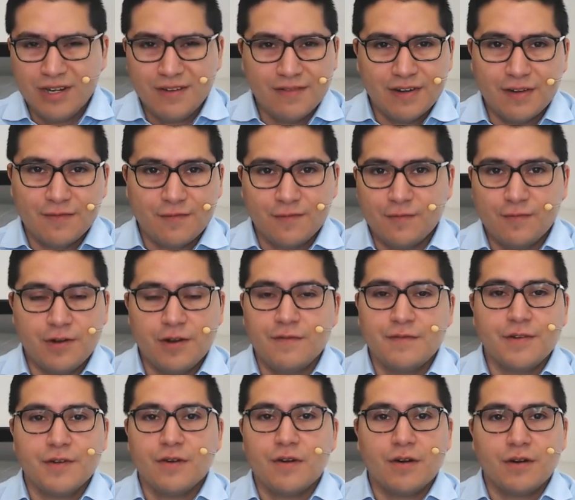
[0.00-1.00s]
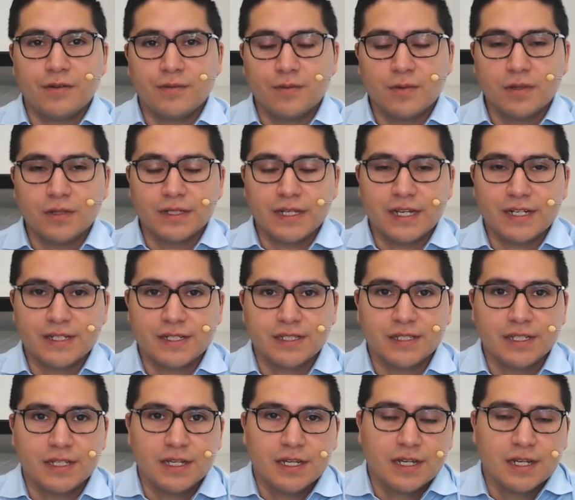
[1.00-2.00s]
if wherever you are in the world
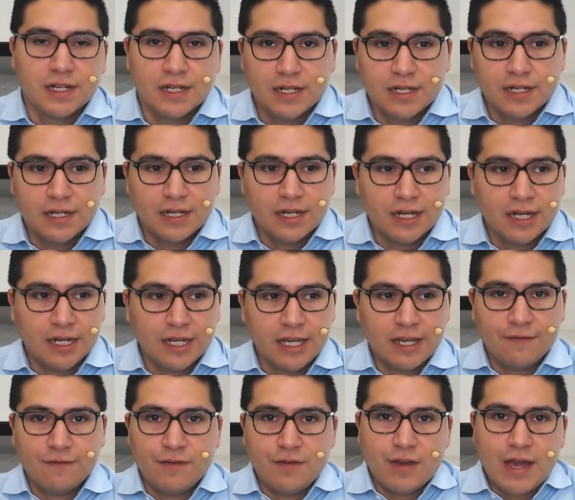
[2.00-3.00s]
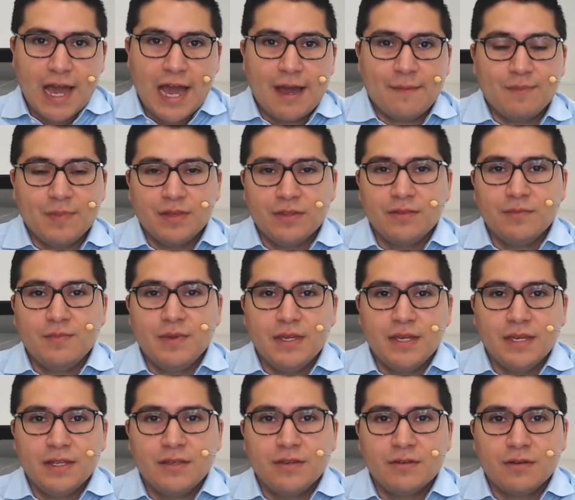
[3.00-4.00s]
actually. If you happen to be
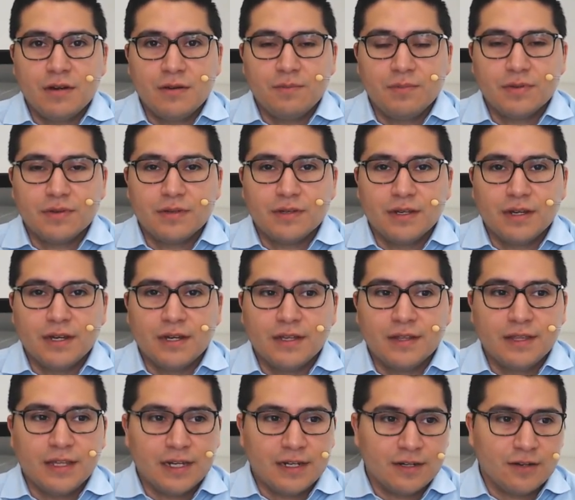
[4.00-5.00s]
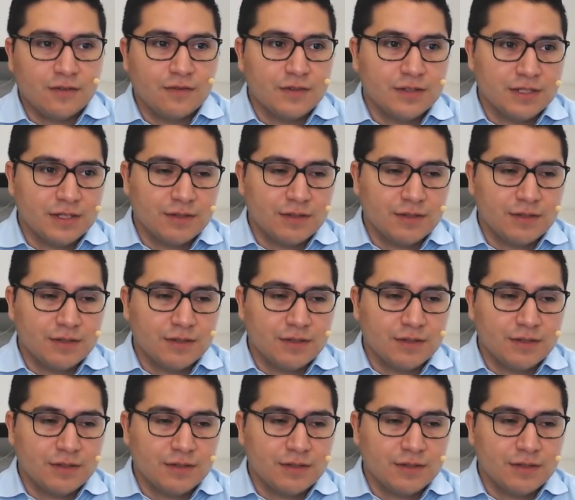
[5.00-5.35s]
in Europe, then obviously we